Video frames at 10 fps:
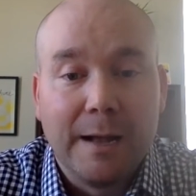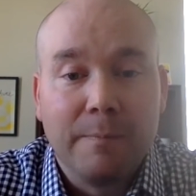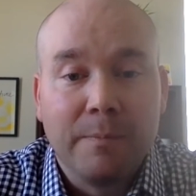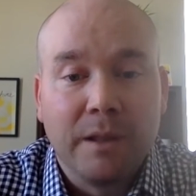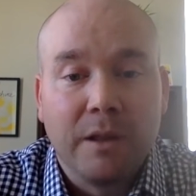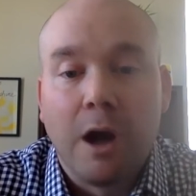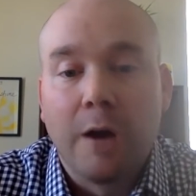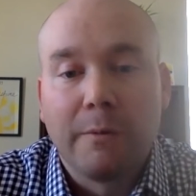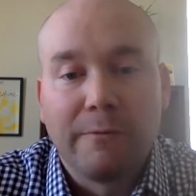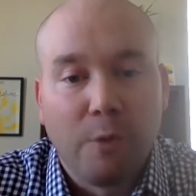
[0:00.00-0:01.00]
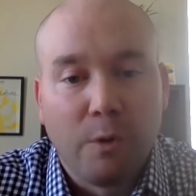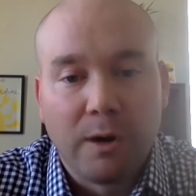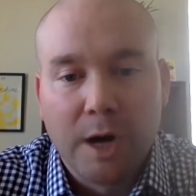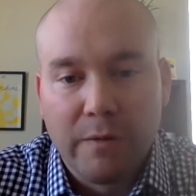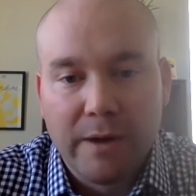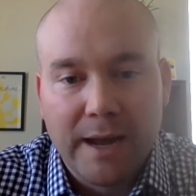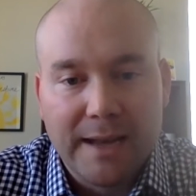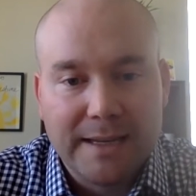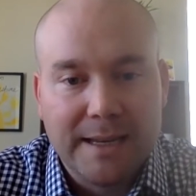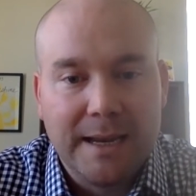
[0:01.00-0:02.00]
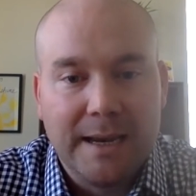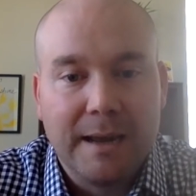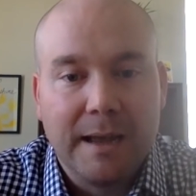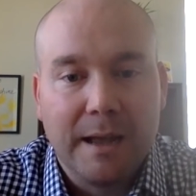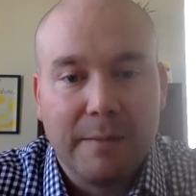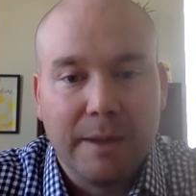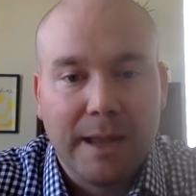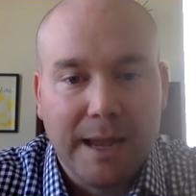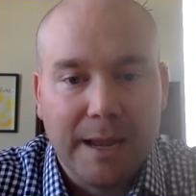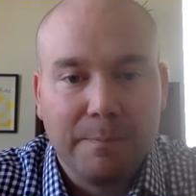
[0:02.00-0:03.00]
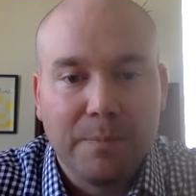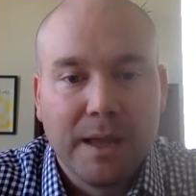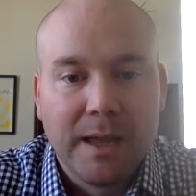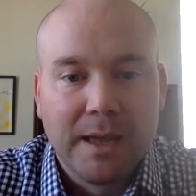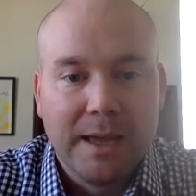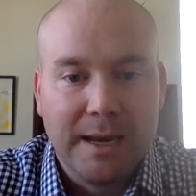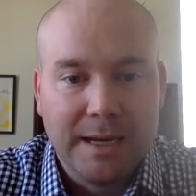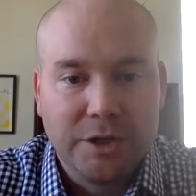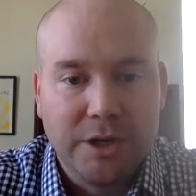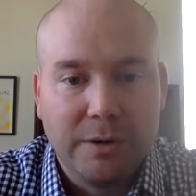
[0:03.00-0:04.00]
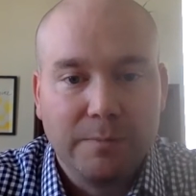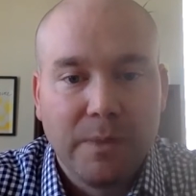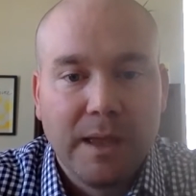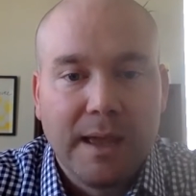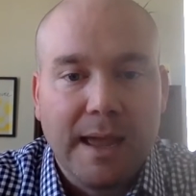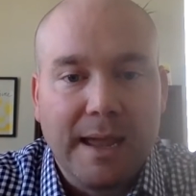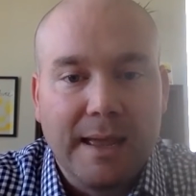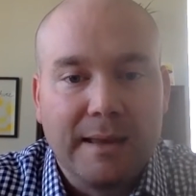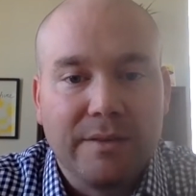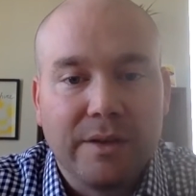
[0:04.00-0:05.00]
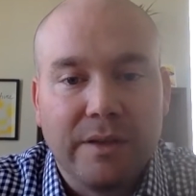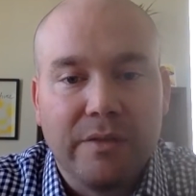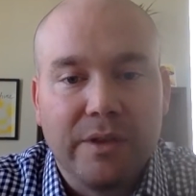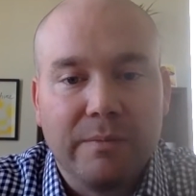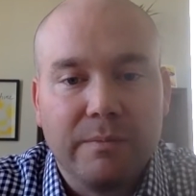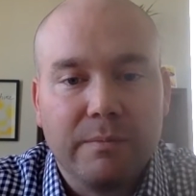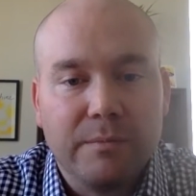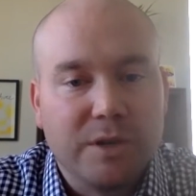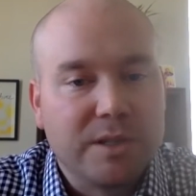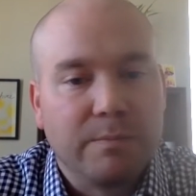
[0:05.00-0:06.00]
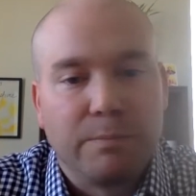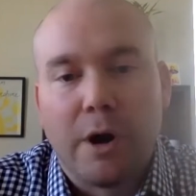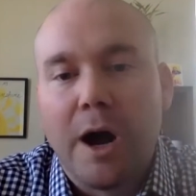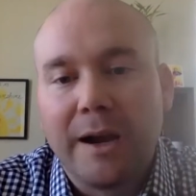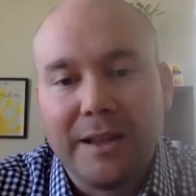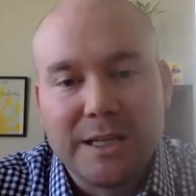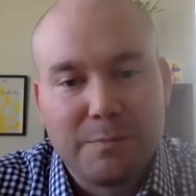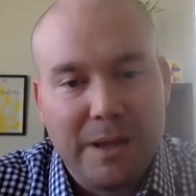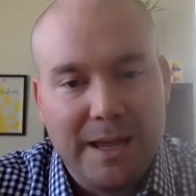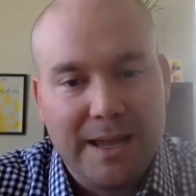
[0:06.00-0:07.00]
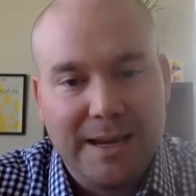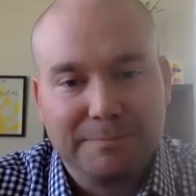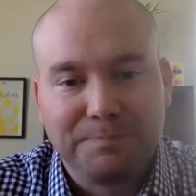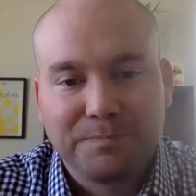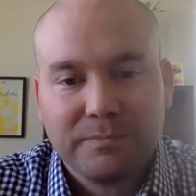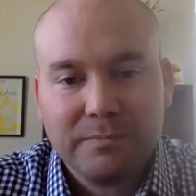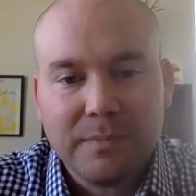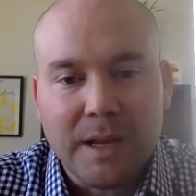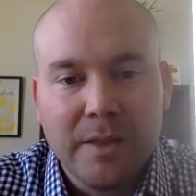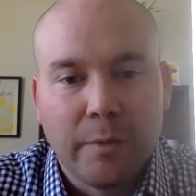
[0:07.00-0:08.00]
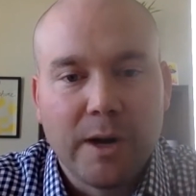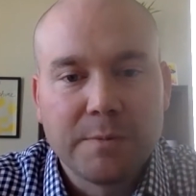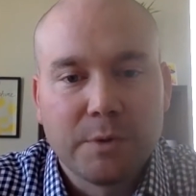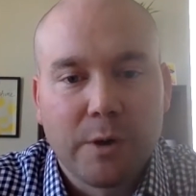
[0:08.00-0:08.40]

long before COVID-19 became an issue. And just broadly speaking, the respiratory